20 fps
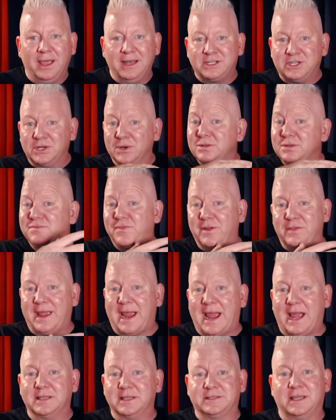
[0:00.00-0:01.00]
And it's yours for
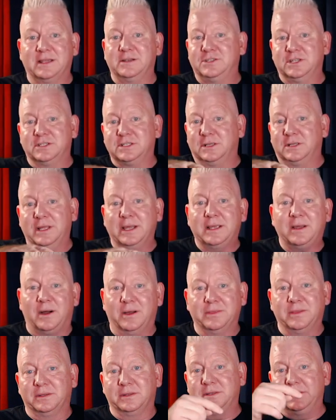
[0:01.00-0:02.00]
the asking. Just click
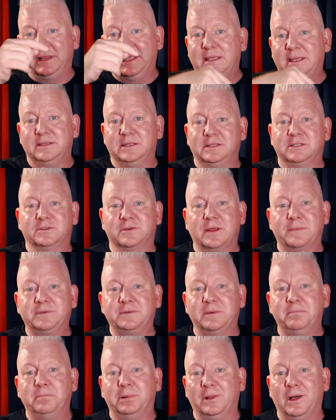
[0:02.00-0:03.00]
on the link in the
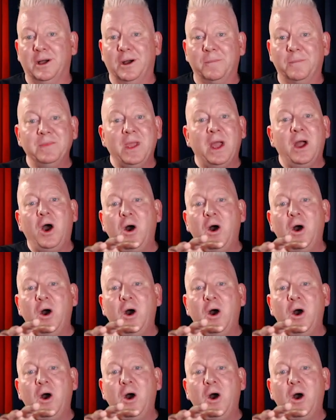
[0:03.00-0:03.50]
description below.